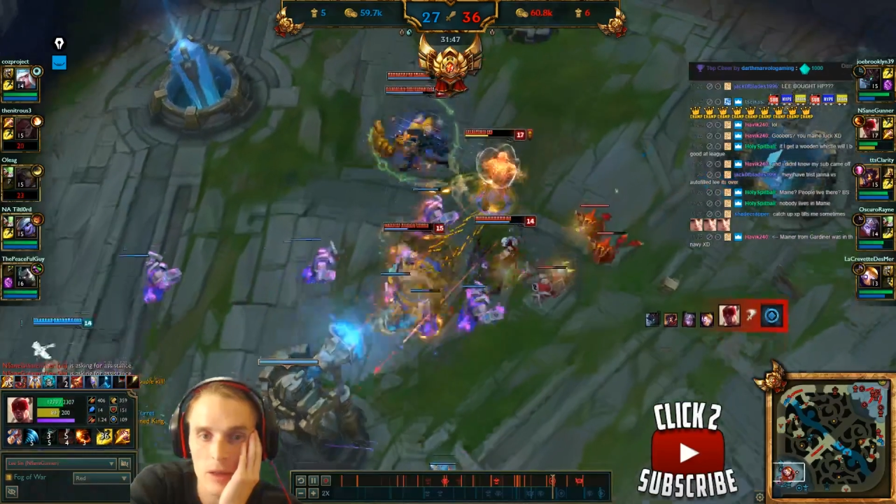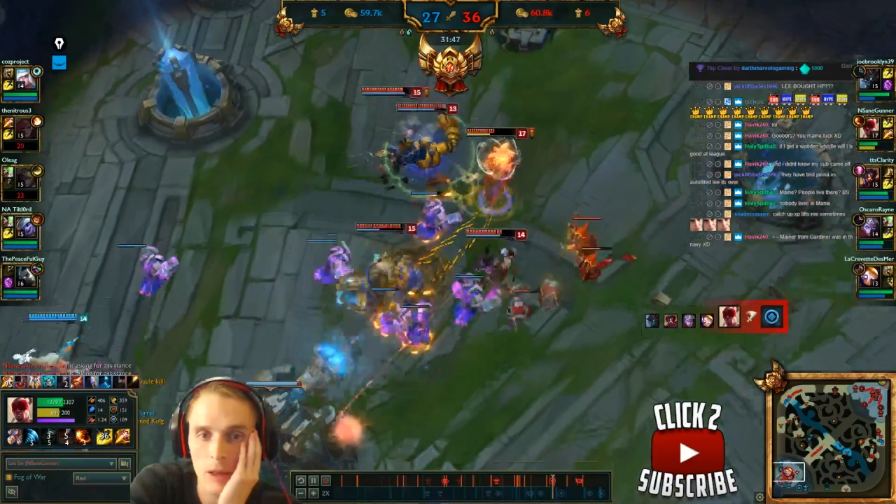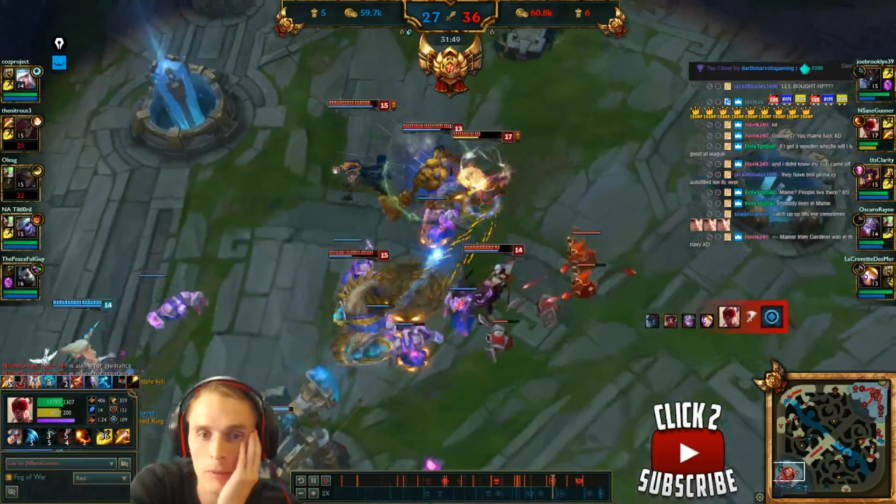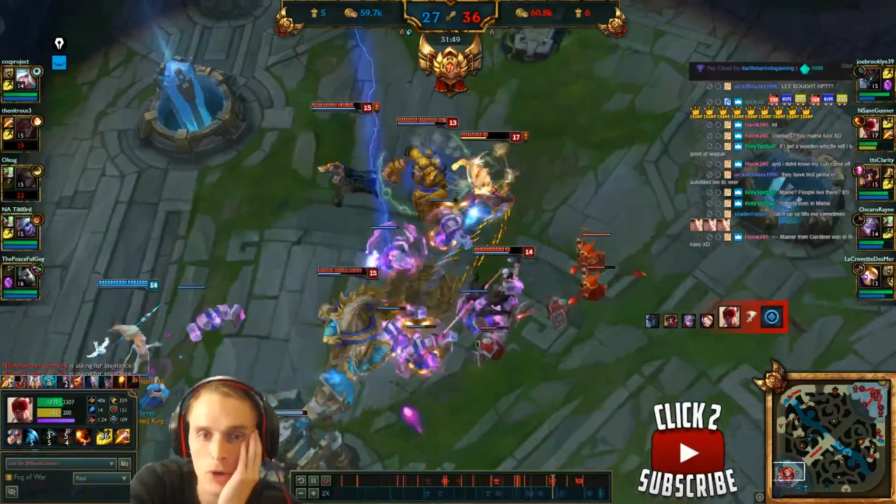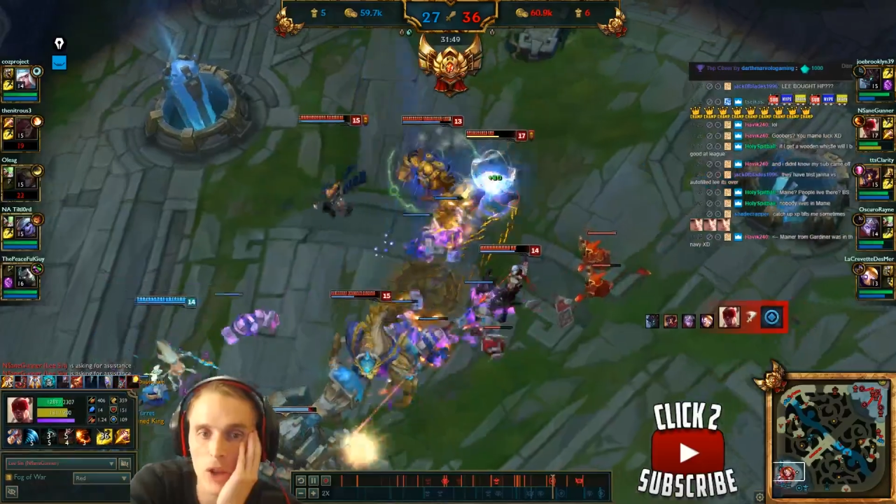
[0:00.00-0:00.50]

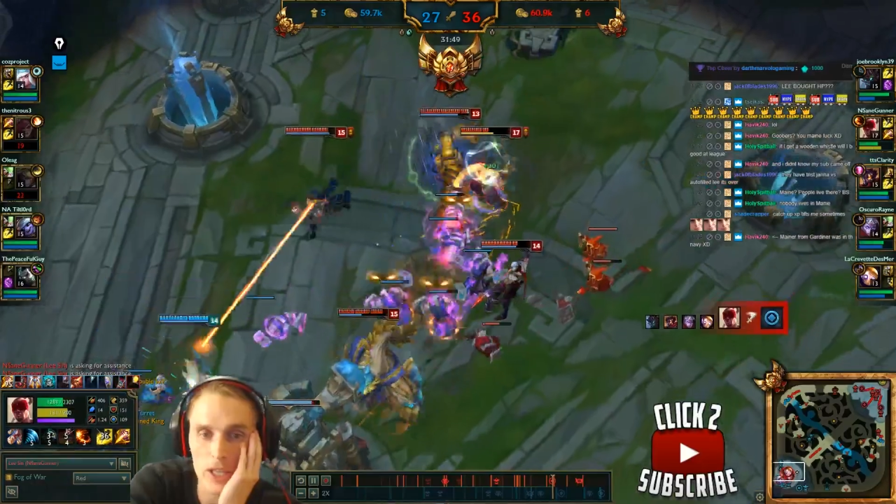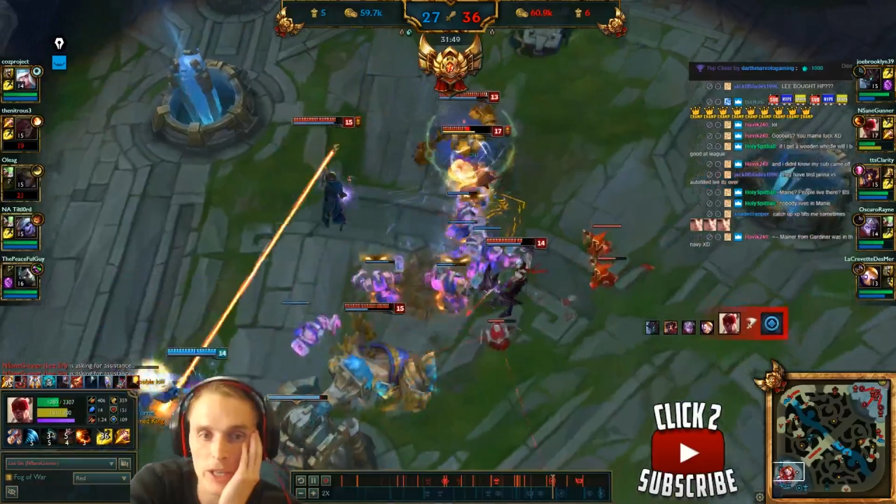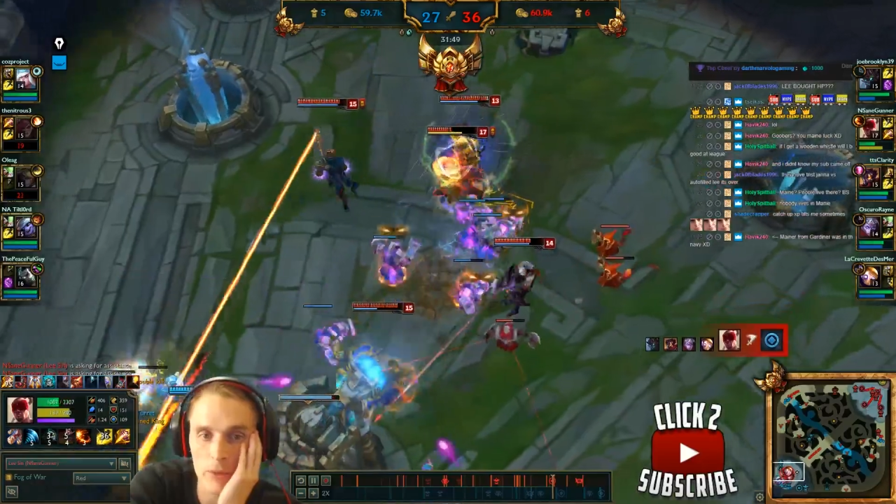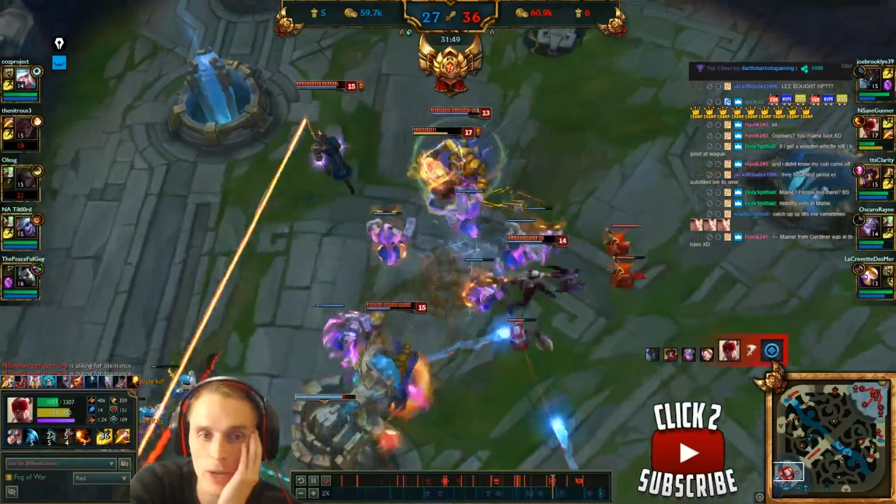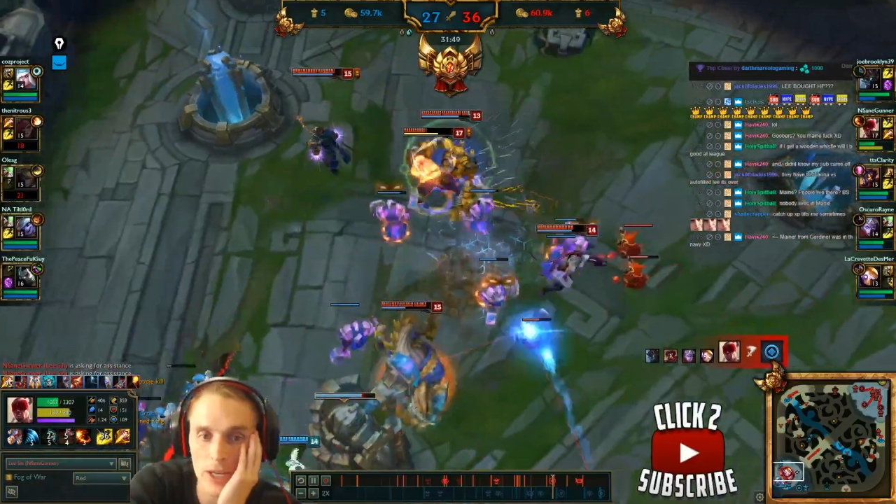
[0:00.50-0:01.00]
I'm calling
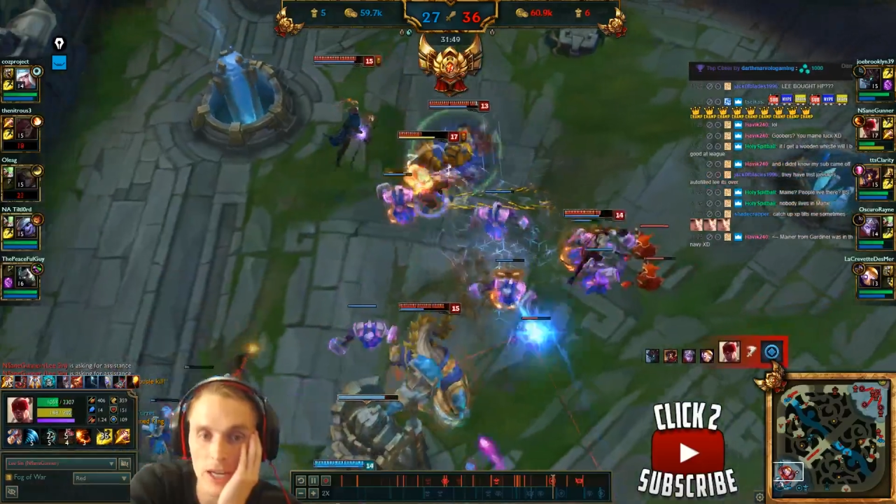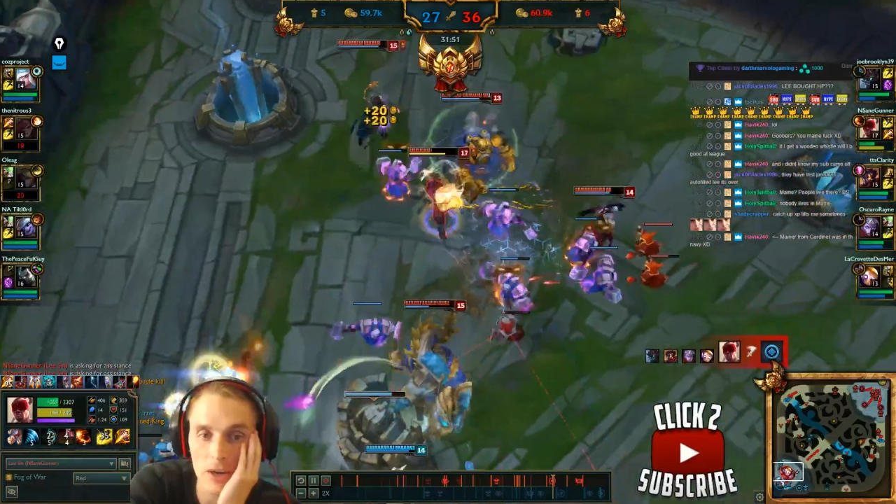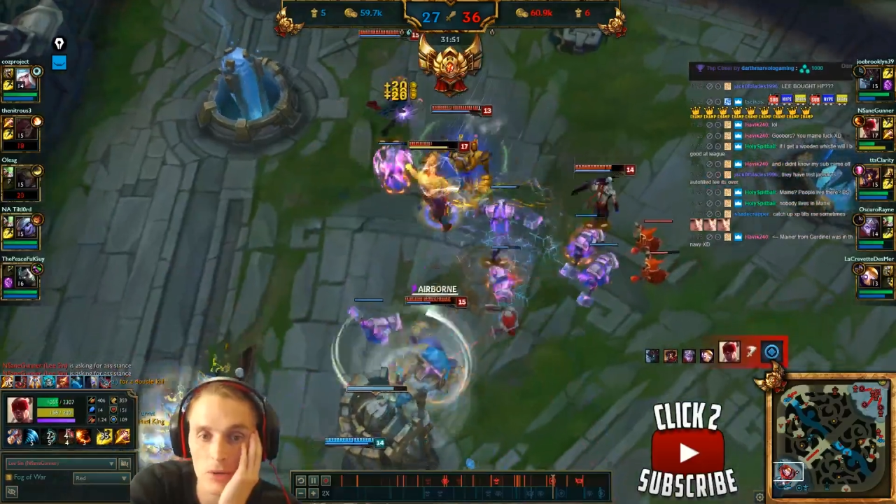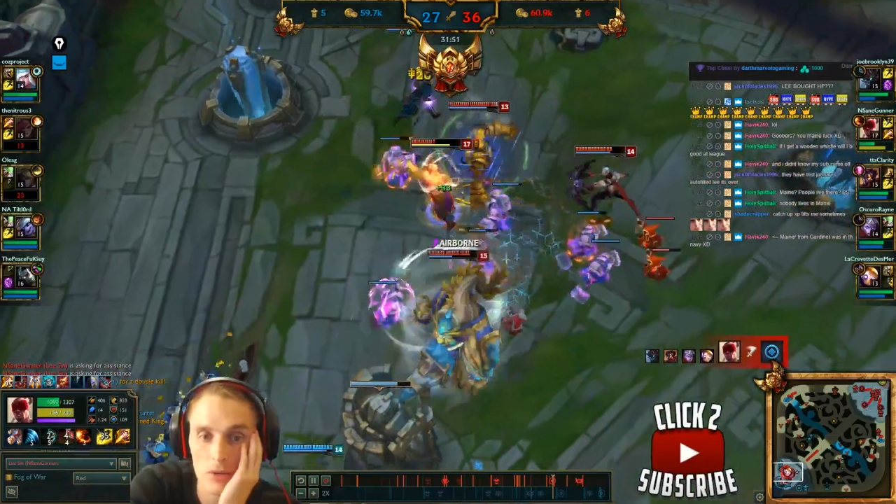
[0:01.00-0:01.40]
it right now.